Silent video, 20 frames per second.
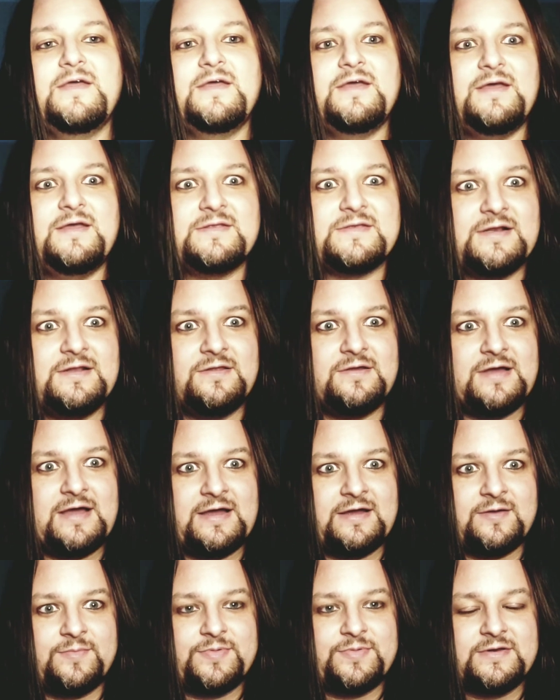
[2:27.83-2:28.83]
It's getting a little
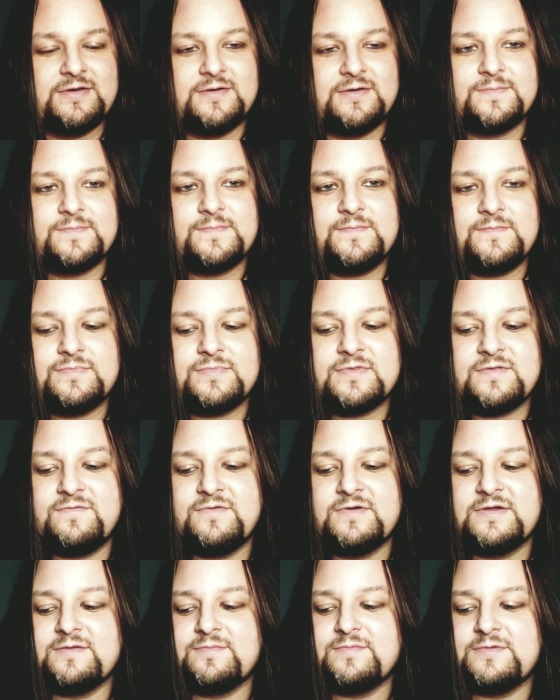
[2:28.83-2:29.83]
hot up in here.
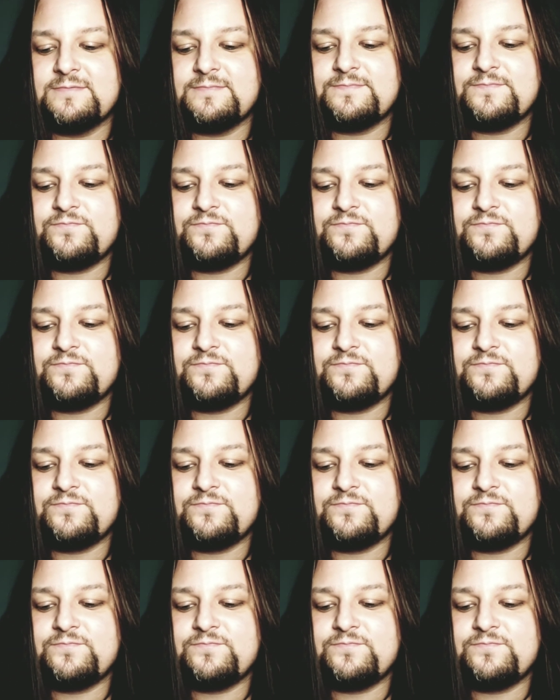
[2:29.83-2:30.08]
Forgive me.